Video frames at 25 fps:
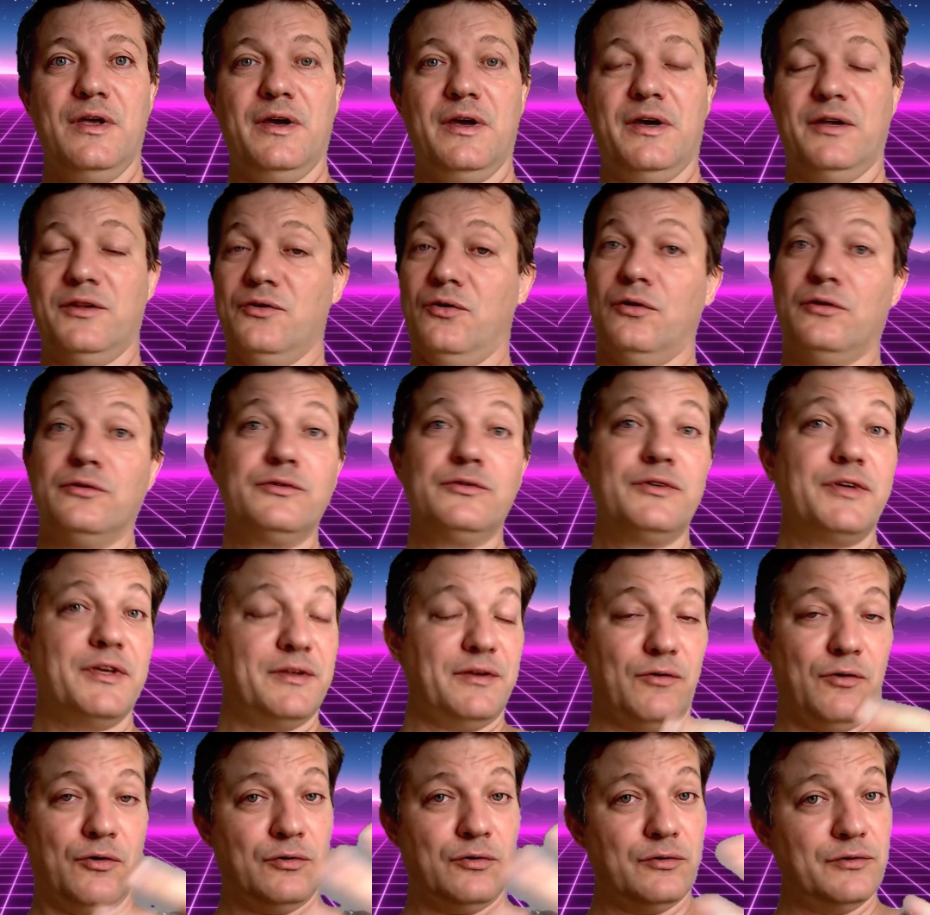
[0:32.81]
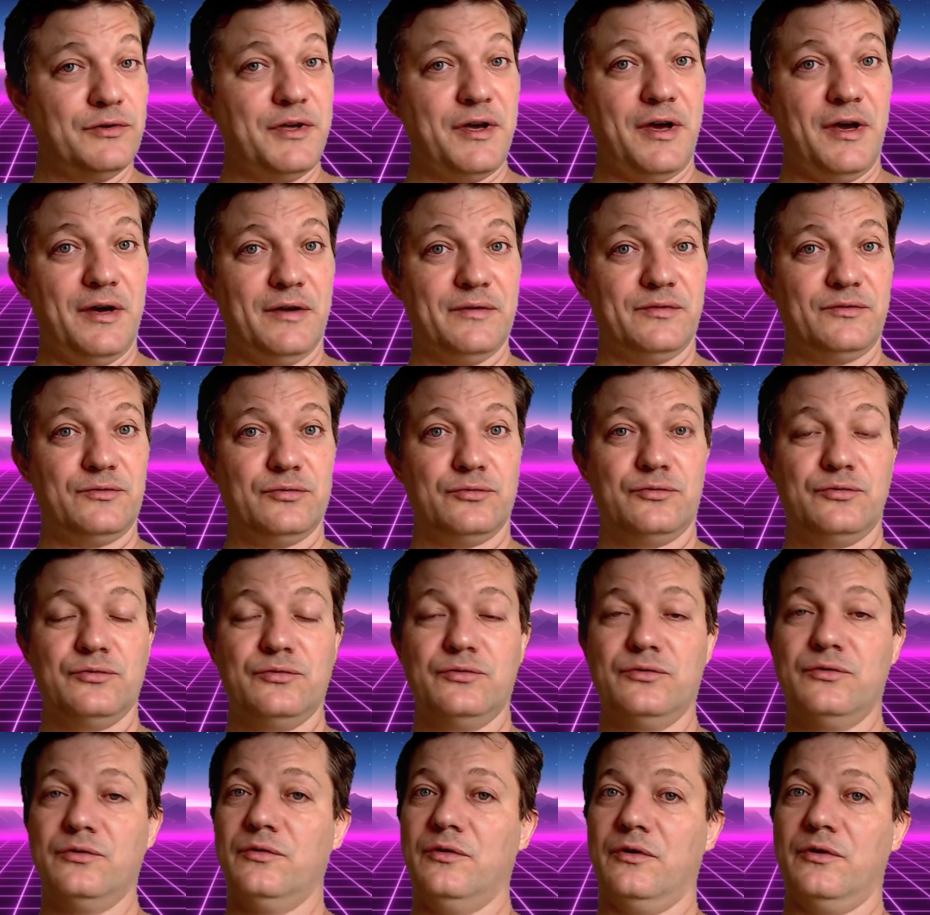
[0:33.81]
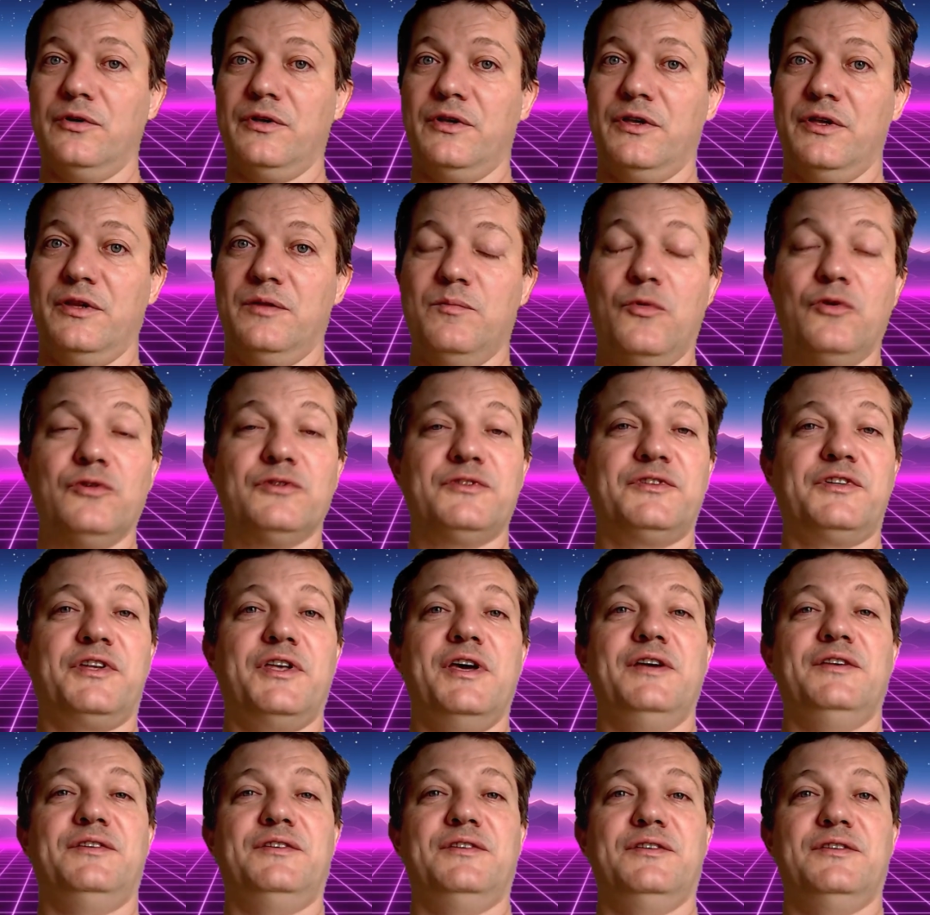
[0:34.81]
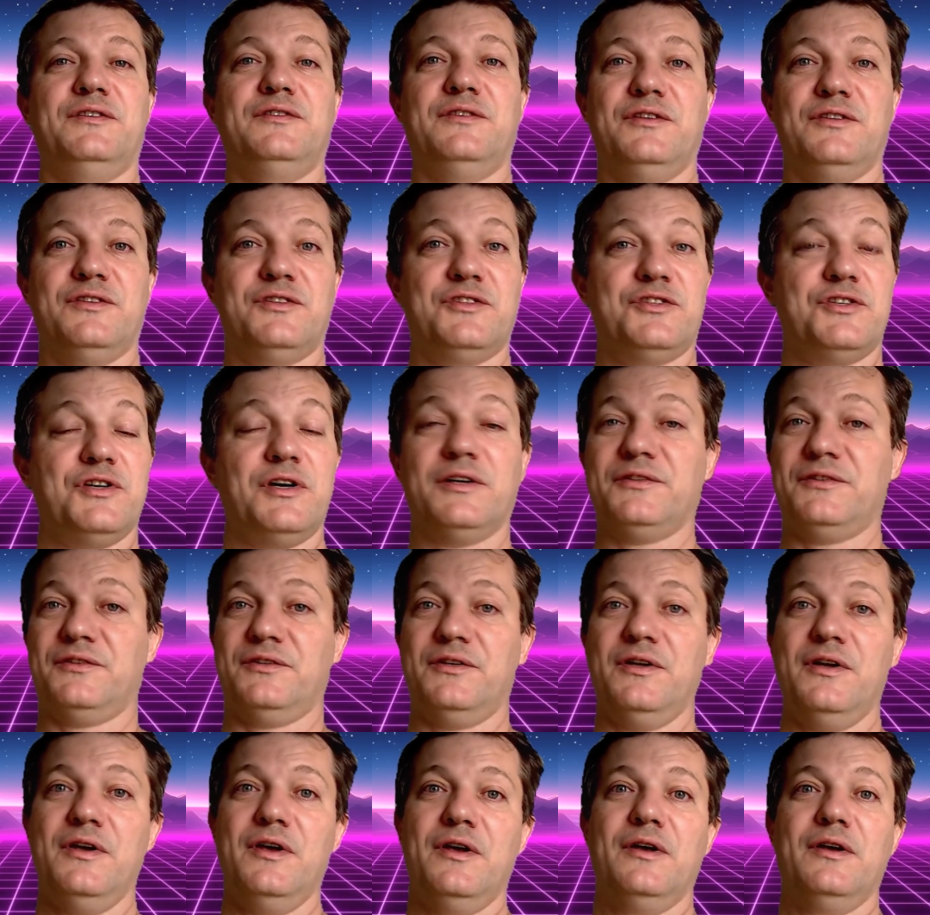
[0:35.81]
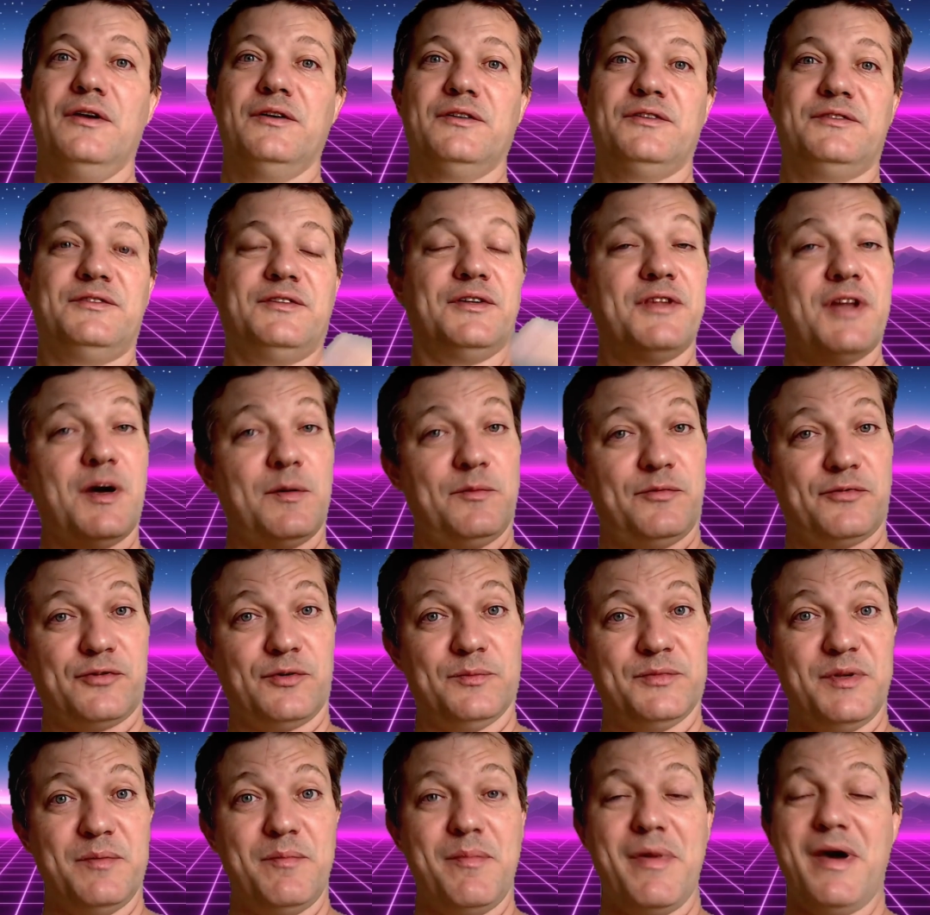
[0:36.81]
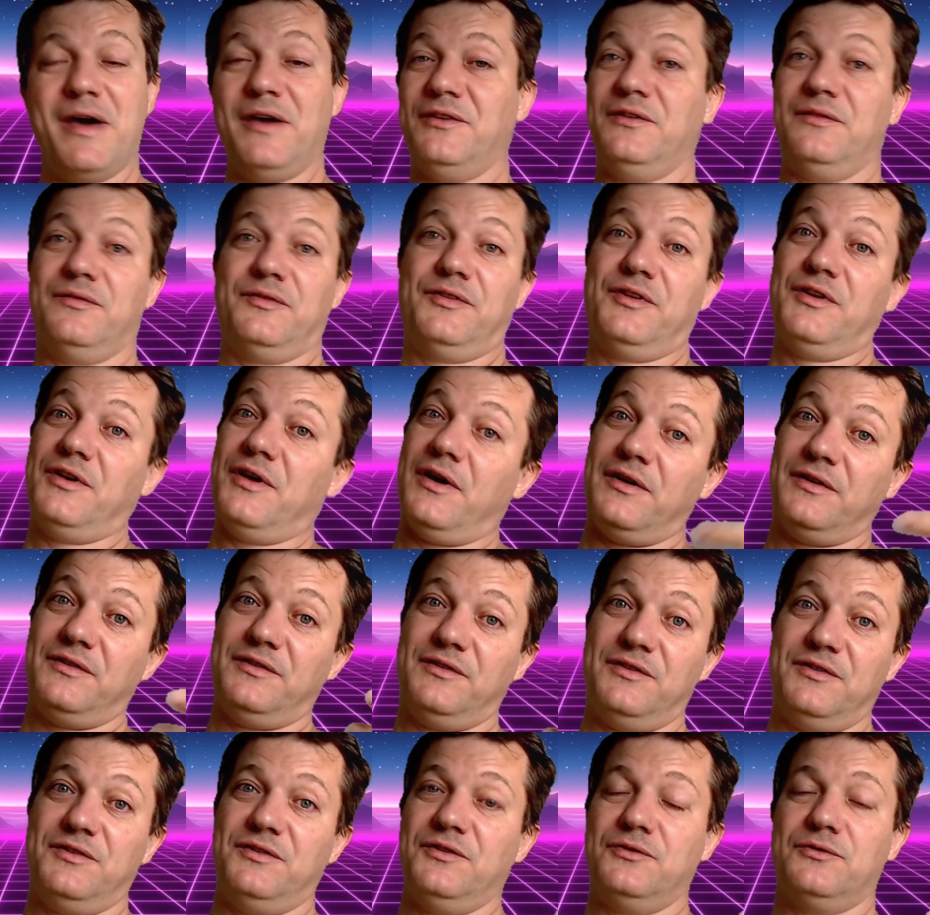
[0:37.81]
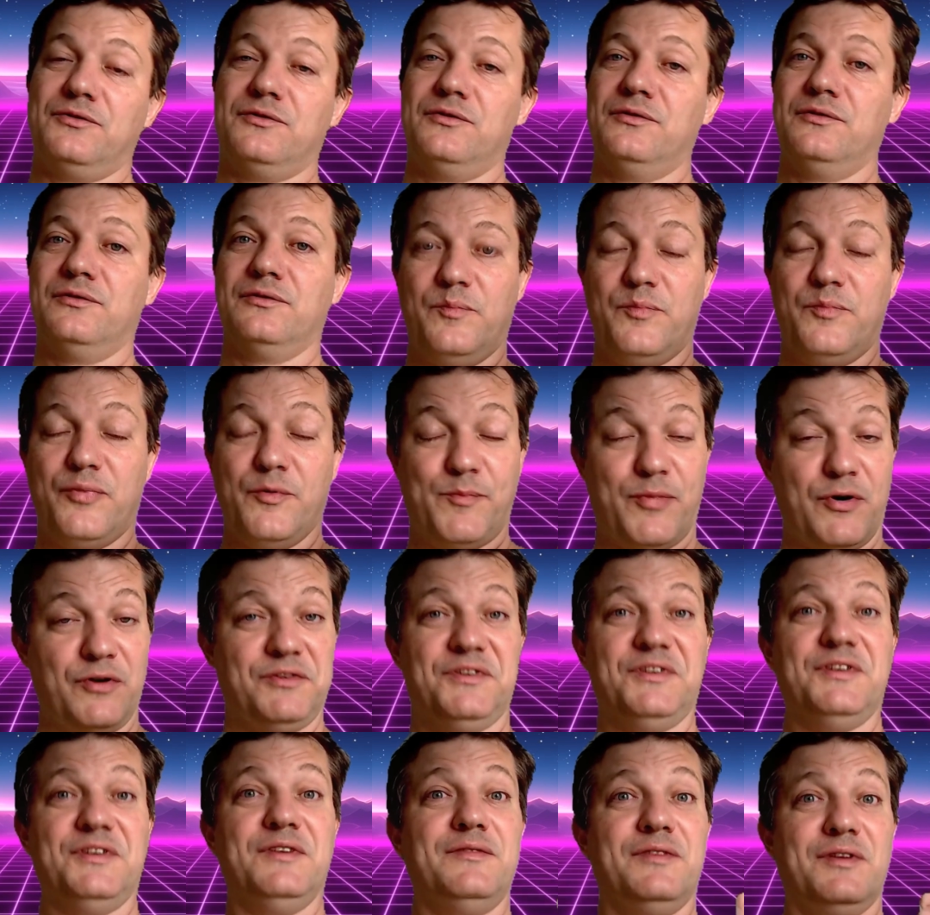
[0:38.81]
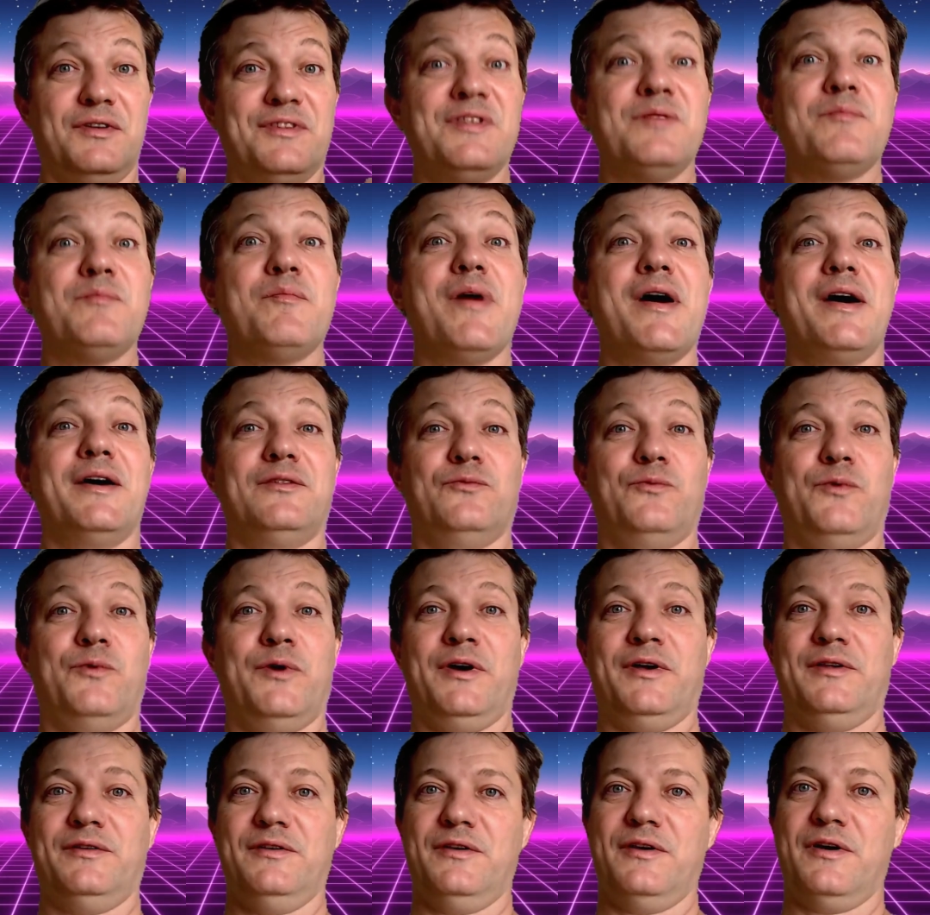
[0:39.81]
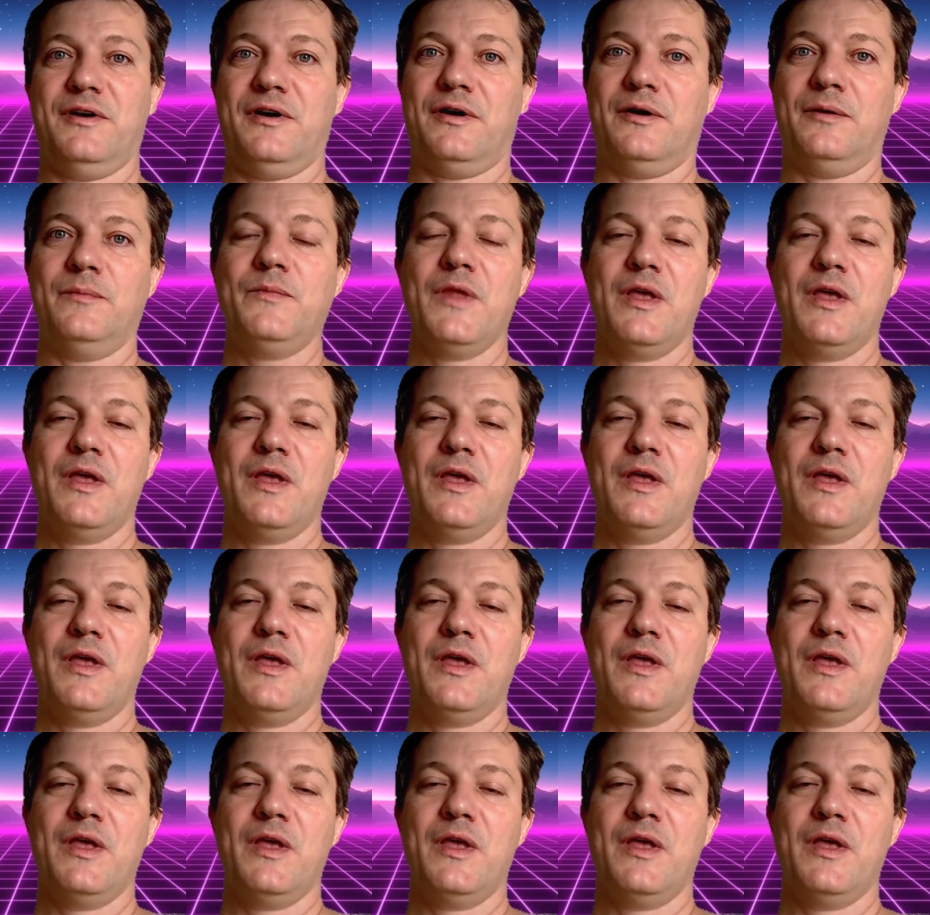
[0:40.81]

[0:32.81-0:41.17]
and all they have to do in most cases is just stand up from the bed if they are still perceiving the bed where they are,